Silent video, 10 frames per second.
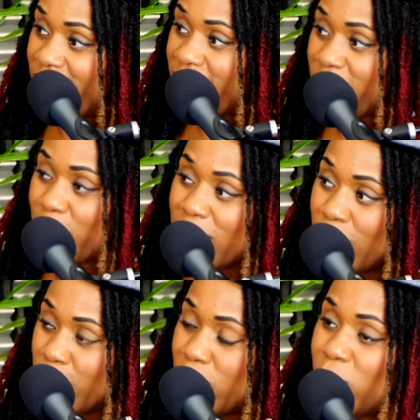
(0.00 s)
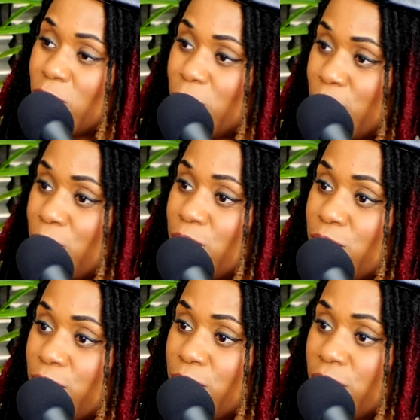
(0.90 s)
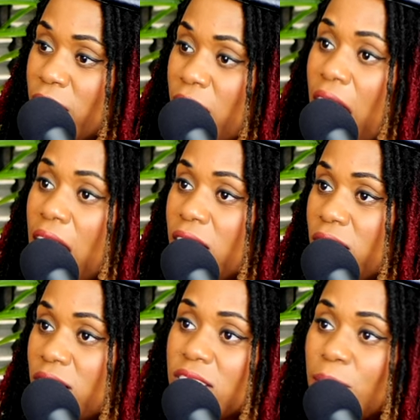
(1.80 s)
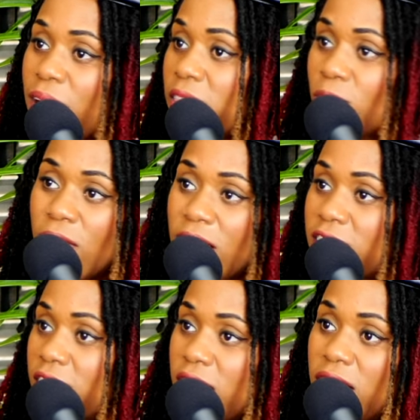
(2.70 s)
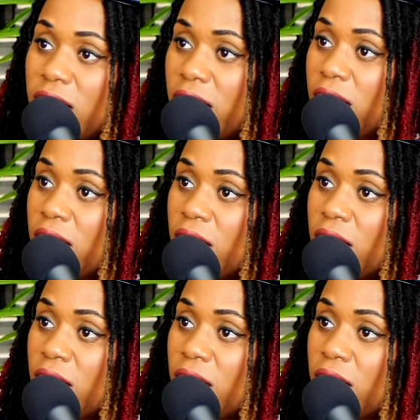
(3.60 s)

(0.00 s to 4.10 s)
is my number two. Mm-hmm. I know there's some other ones in there.